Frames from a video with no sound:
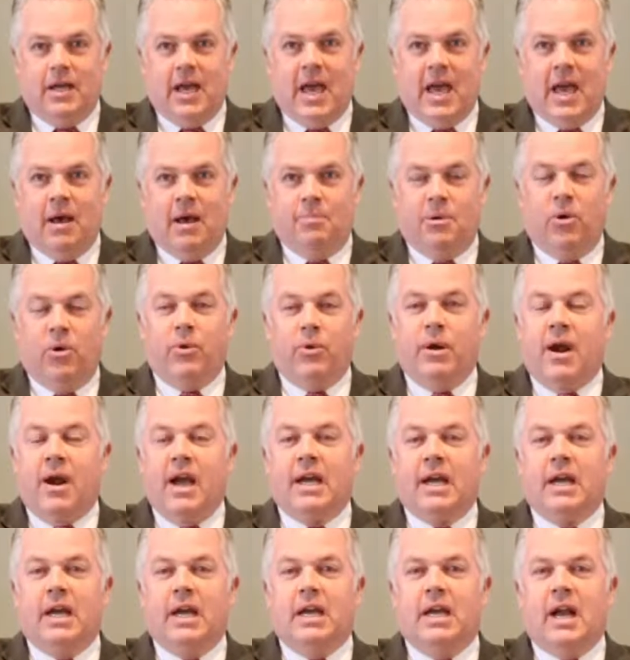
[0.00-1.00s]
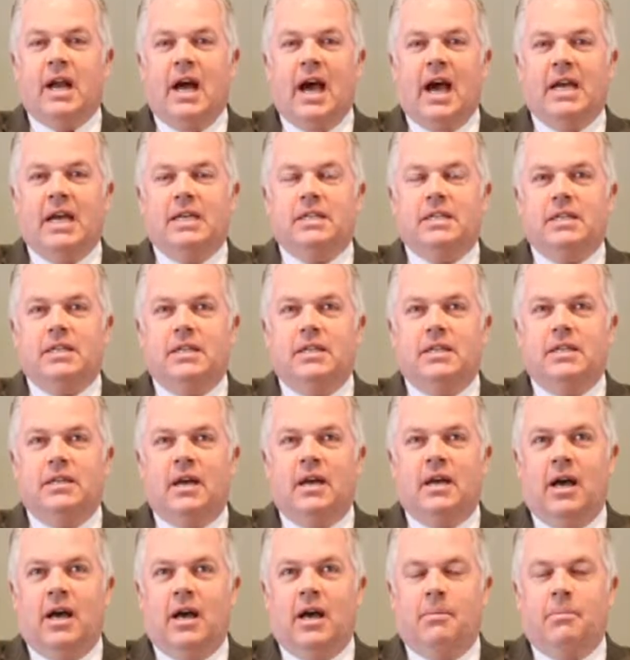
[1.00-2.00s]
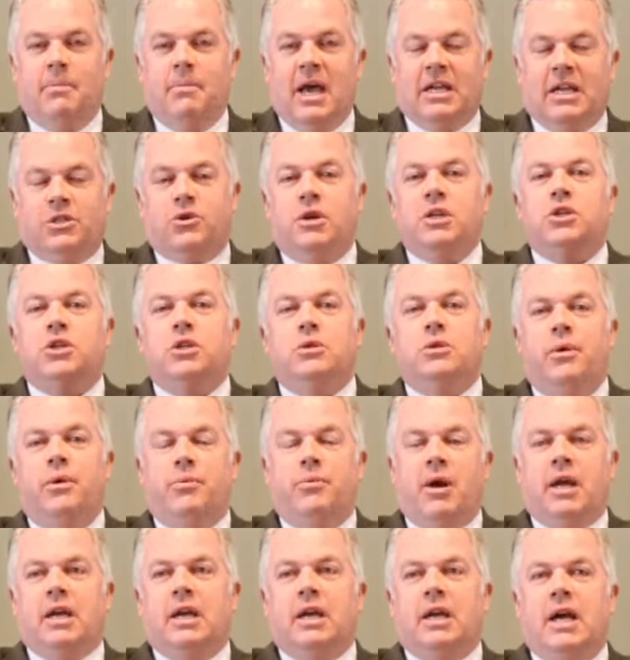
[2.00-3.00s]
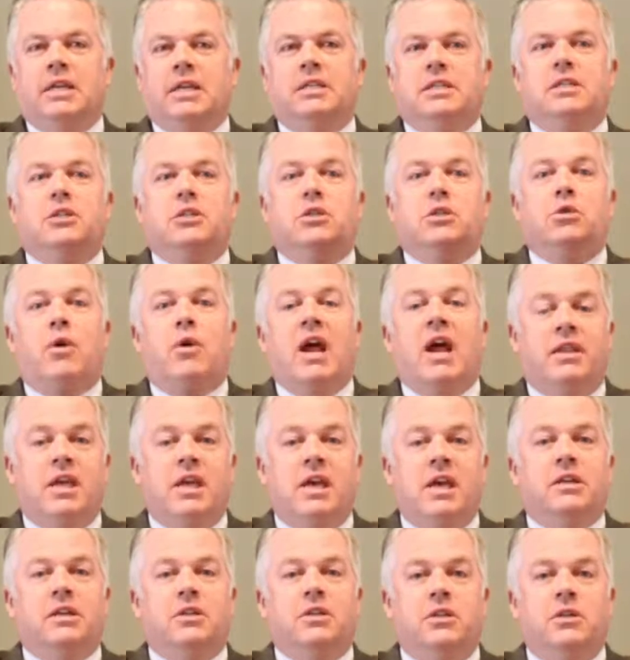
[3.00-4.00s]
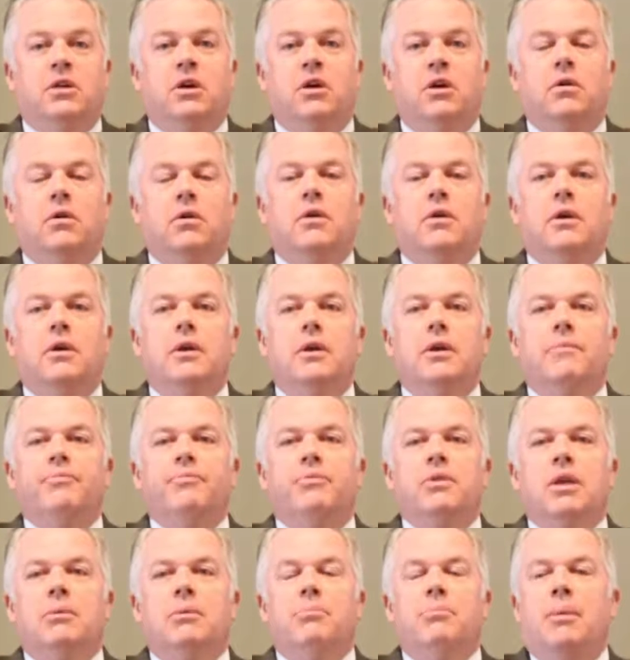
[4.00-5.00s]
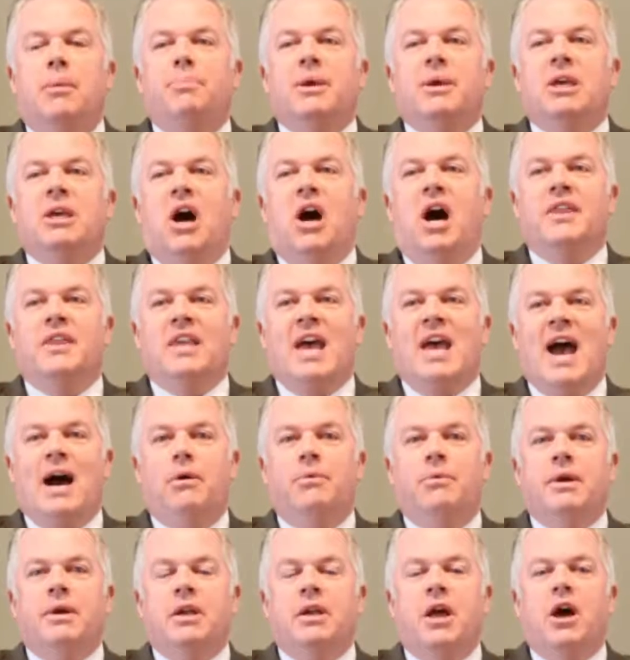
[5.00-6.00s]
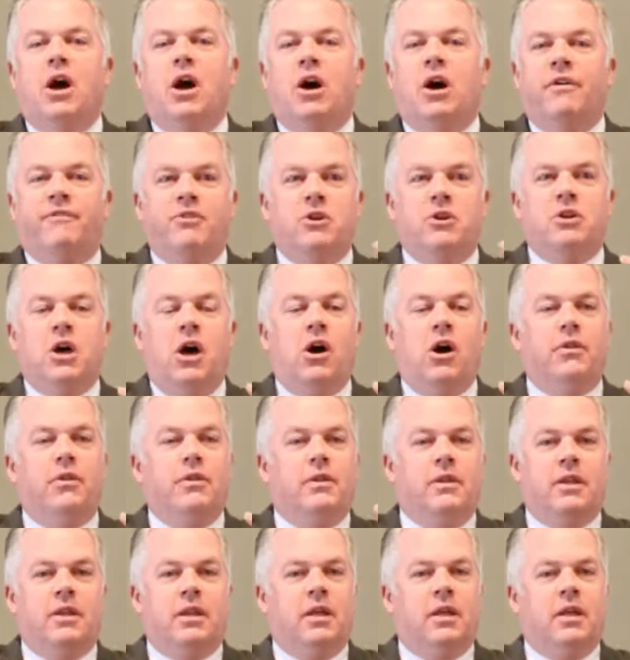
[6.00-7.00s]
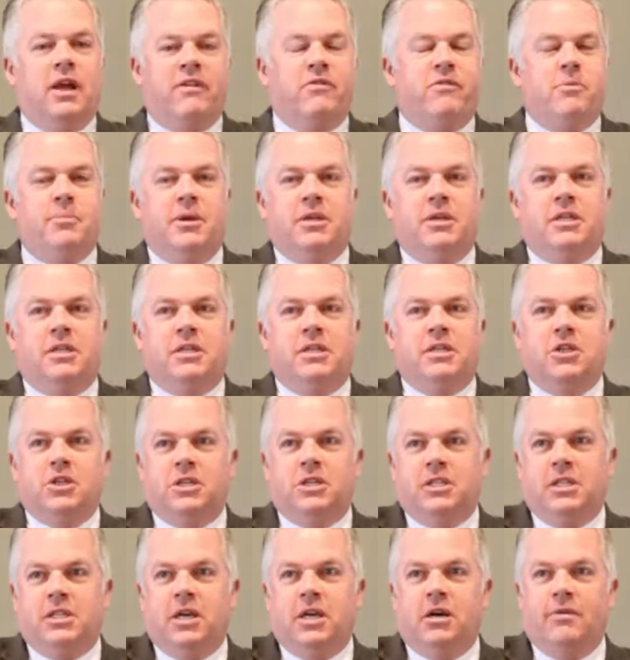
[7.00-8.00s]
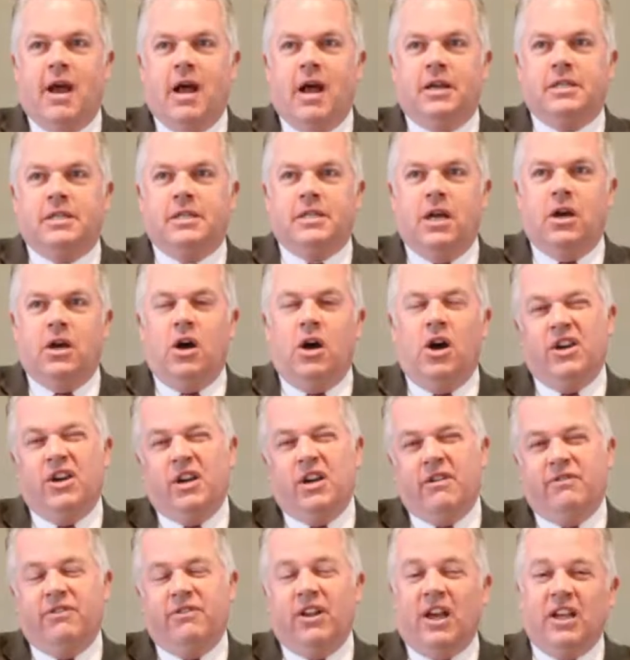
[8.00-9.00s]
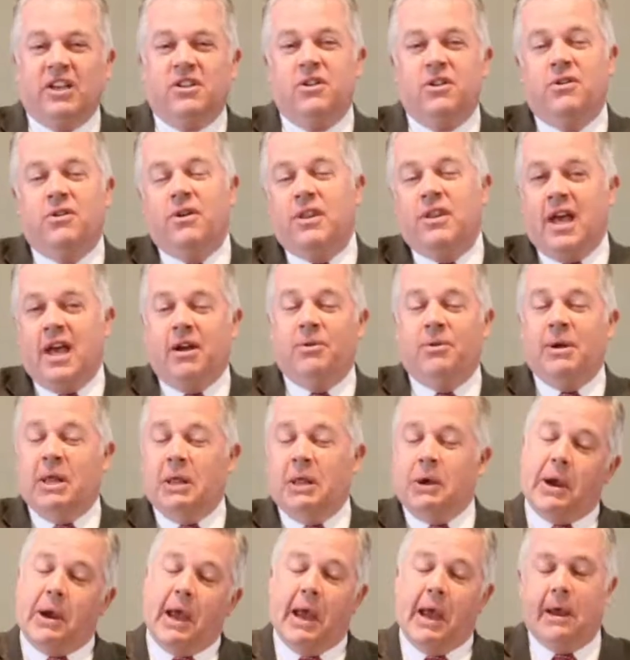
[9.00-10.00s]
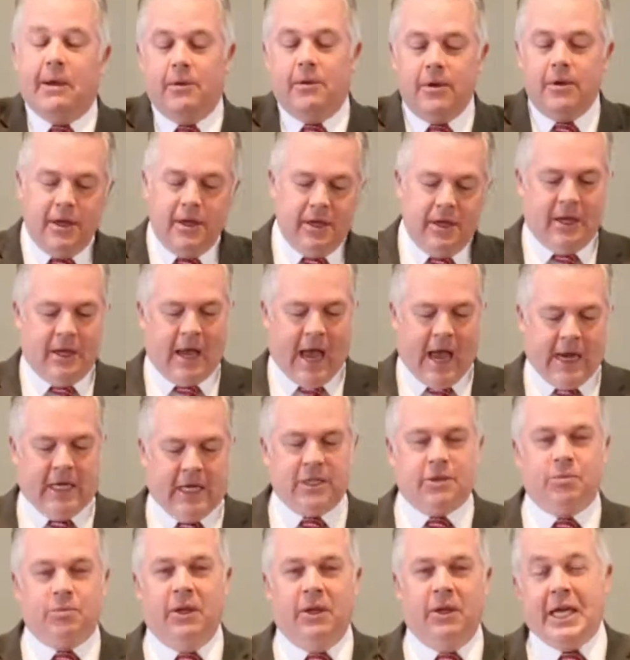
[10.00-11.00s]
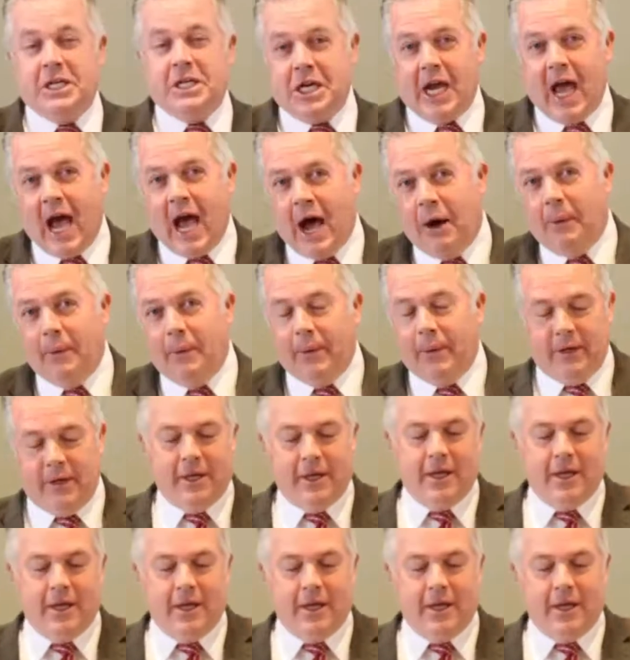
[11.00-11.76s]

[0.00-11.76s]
and, but we recognize, um, as Christians, we recognize it's the right thing to do. But beyond that, we know if you don't, the government doesn't just sit around and say, oh, you didn't feel like doing that? Well, okay, I guess we'll let you out.